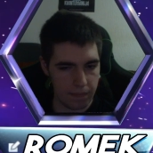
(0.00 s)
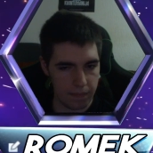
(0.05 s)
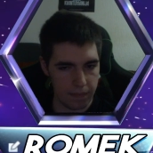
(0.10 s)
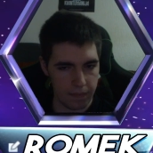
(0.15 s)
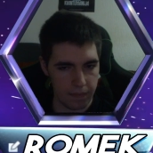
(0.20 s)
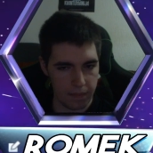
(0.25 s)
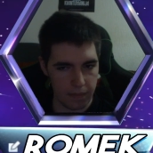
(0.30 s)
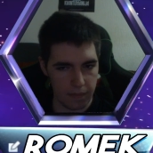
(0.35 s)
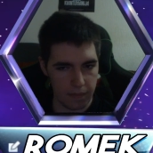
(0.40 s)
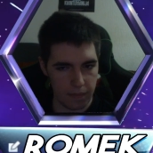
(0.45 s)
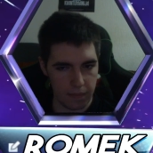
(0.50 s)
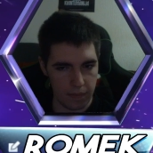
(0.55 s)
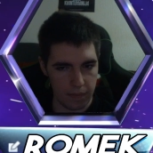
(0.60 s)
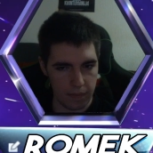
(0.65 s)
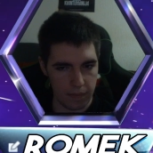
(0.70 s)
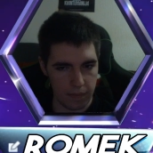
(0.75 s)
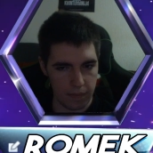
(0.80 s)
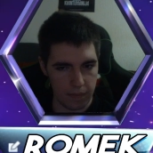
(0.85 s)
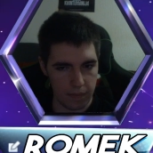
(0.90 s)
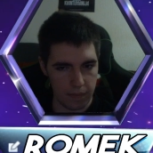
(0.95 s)

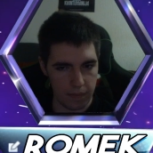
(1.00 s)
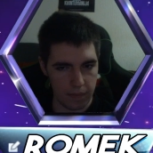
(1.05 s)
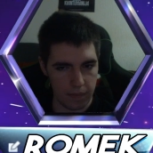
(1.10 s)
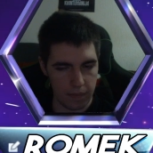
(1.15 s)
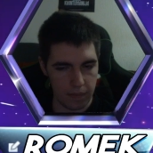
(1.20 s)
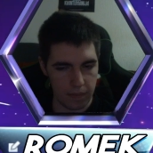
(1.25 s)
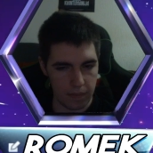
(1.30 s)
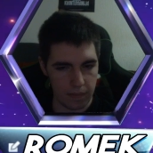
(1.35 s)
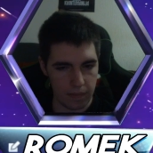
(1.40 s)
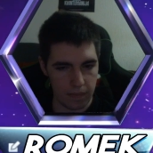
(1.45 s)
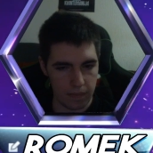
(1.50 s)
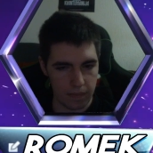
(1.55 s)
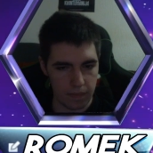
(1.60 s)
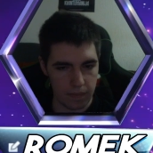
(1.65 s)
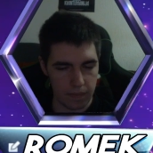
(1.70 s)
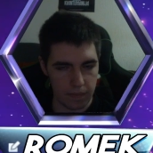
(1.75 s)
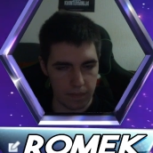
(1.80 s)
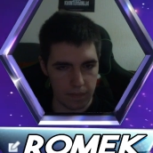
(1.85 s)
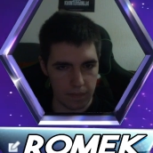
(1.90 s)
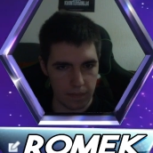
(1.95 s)

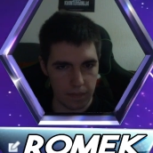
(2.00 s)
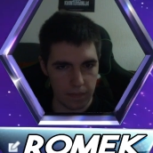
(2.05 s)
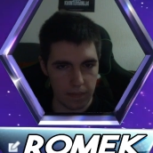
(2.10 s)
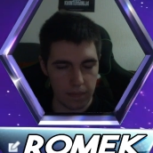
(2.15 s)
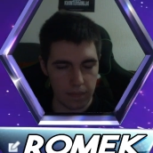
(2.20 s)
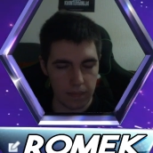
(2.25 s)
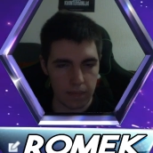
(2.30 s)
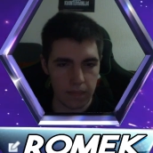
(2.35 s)
Nothing is said.